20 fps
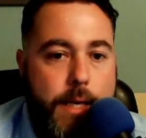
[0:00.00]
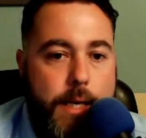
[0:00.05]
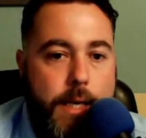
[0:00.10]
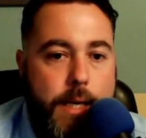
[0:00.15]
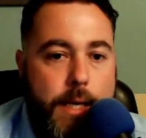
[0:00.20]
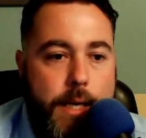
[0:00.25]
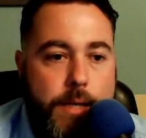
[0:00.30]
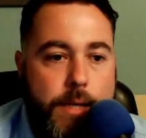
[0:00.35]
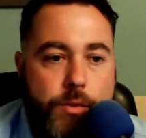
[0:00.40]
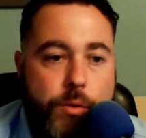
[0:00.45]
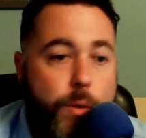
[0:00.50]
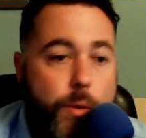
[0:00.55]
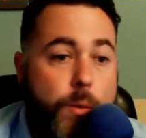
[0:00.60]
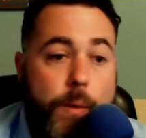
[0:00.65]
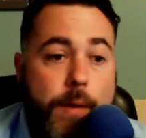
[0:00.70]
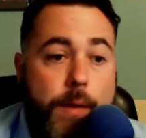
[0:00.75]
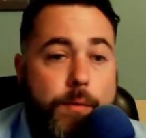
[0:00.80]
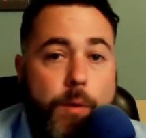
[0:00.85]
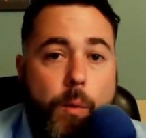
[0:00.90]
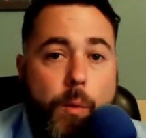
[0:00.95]
is doing
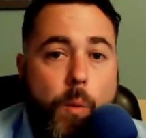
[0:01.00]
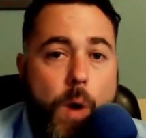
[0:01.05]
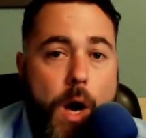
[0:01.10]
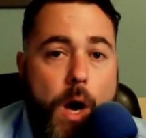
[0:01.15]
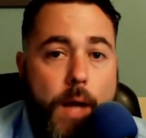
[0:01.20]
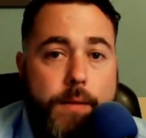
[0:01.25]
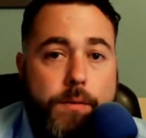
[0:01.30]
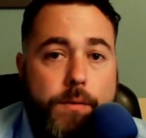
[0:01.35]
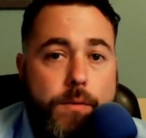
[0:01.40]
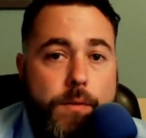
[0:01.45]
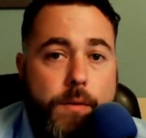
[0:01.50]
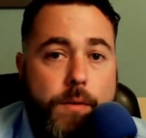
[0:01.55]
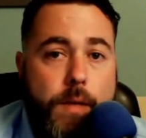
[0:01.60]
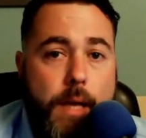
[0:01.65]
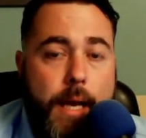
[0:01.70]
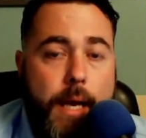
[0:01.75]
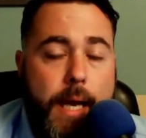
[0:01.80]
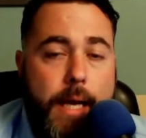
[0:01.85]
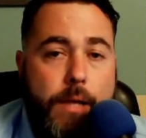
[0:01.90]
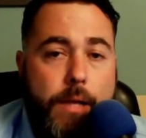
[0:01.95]
whatever it wants,
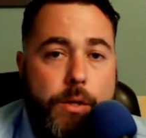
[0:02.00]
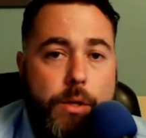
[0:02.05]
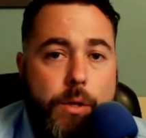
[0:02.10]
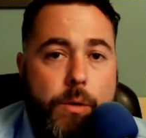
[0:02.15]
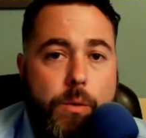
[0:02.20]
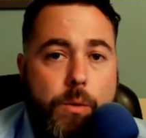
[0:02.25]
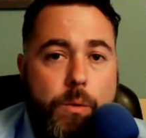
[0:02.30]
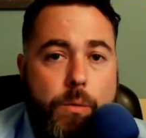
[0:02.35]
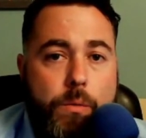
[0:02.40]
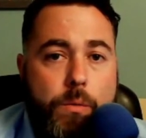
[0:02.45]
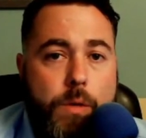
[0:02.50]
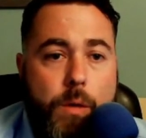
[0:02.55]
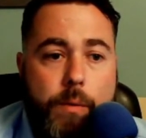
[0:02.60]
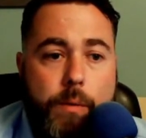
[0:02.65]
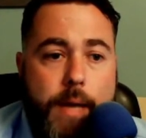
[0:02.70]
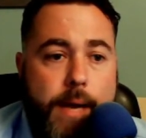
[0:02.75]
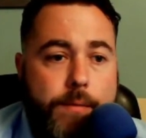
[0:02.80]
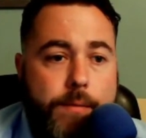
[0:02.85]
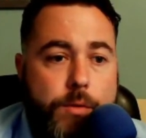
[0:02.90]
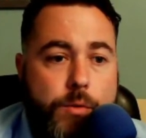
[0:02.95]
and you don't
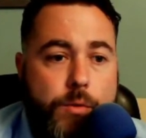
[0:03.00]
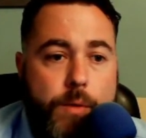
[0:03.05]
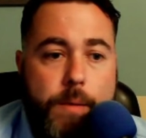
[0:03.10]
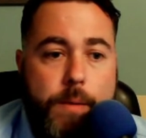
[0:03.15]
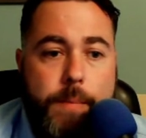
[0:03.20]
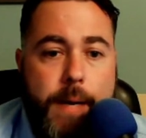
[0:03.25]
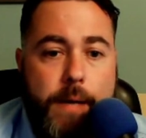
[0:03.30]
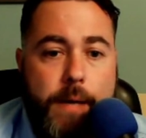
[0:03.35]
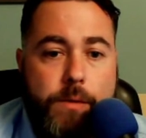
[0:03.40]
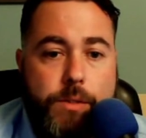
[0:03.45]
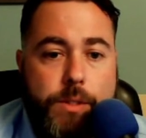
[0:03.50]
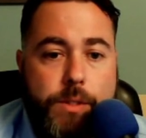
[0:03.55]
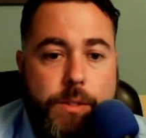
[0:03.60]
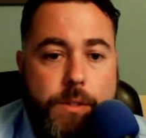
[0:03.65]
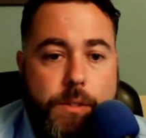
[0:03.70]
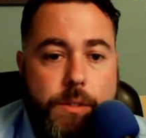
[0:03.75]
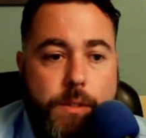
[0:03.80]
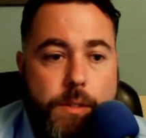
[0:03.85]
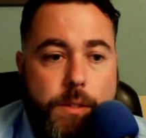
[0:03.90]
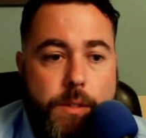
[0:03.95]
have the treat pouch.
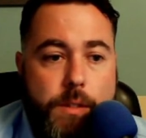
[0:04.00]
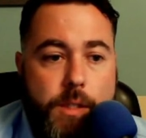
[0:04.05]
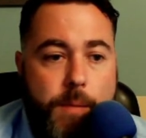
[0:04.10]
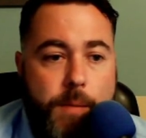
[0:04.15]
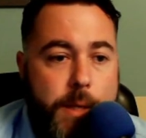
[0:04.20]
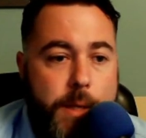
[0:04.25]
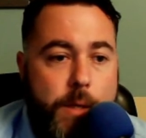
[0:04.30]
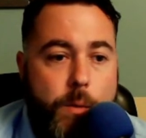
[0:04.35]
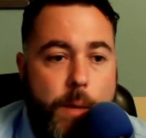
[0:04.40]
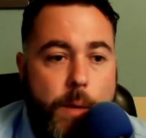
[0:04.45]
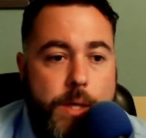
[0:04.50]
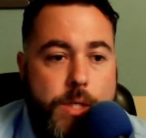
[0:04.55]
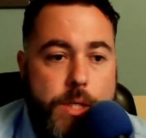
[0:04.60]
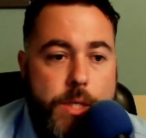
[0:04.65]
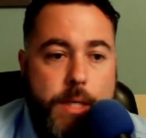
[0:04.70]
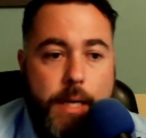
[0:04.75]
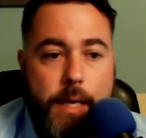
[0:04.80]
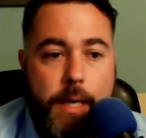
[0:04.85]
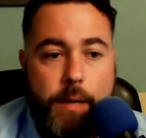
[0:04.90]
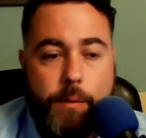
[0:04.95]
The big
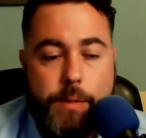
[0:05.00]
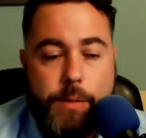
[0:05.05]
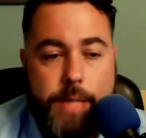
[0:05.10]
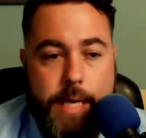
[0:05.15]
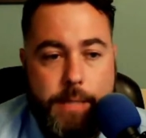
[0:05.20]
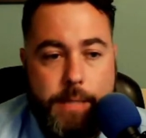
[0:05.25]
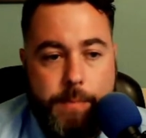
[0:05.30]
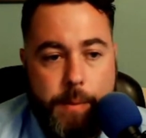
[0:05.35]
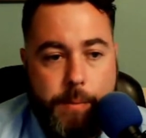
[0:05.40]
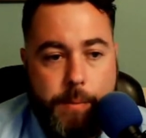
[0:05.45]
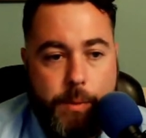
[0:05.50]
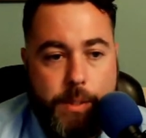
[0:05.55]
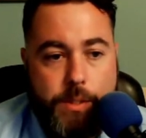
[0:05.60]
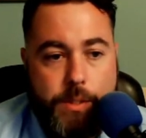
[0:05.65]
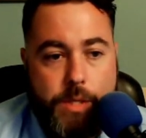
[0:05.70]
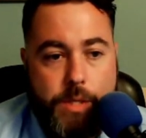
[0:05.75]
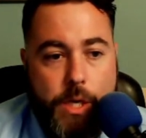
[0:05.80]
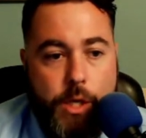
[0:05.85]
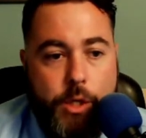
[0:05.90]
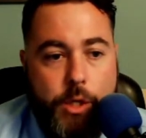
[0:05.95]
question that I always ask people
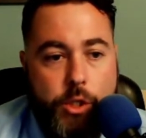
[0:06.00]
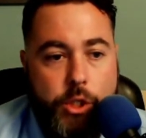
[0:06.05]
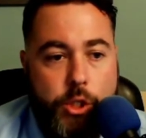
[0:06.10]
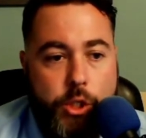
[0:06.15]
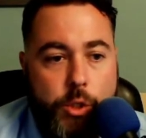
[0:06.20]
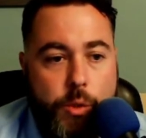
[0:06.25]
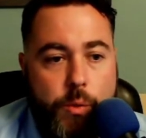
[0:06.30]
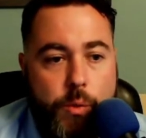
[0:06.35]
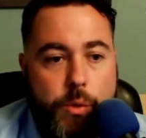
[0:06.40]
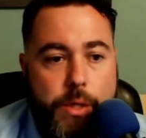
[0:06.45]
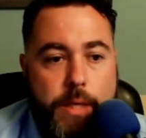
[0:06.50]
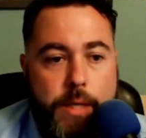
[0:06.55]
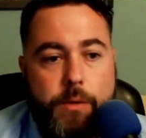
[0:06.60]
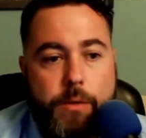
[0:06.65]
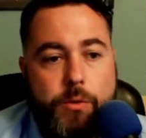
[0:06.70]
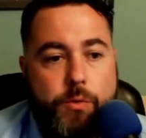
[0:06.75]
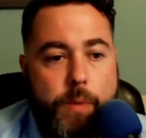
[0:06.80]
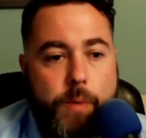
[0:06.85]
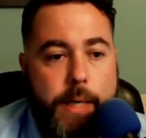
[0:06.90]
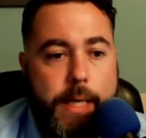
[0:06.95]
is, do you think you're
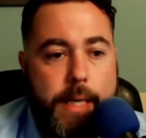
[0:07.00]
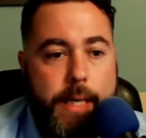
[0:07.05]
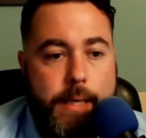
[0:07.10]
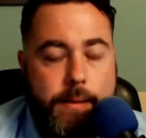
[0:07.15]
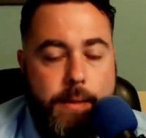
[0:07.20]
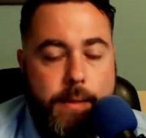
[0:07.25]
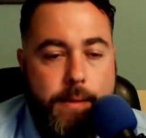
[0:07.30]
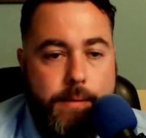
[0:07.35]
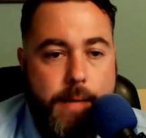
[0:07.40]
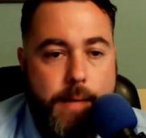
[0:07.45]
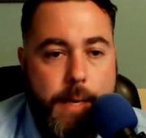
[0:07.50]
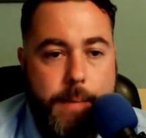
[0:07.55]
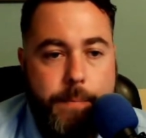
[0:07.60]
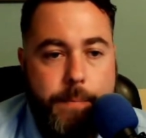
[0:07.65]
training at that time?